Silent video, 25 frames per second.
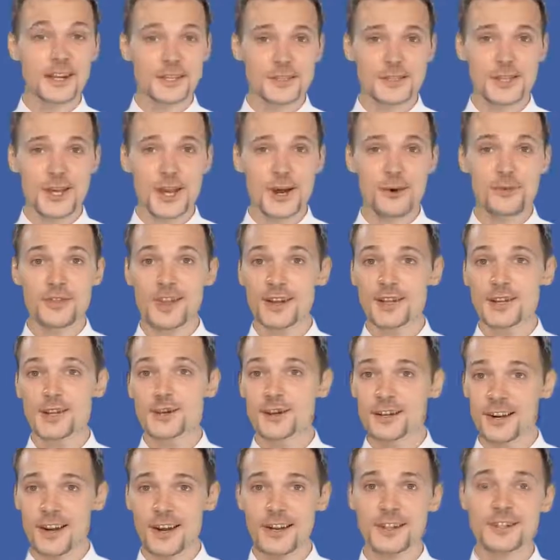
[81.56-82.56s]
is known that you
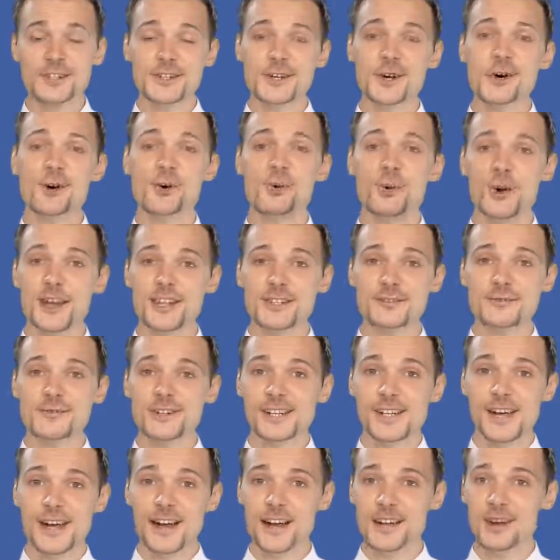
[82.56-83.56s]
can't always
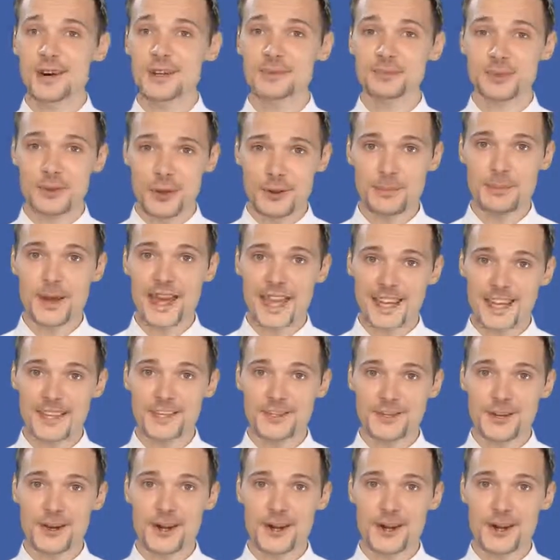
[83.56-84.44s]
rely on bookmakers'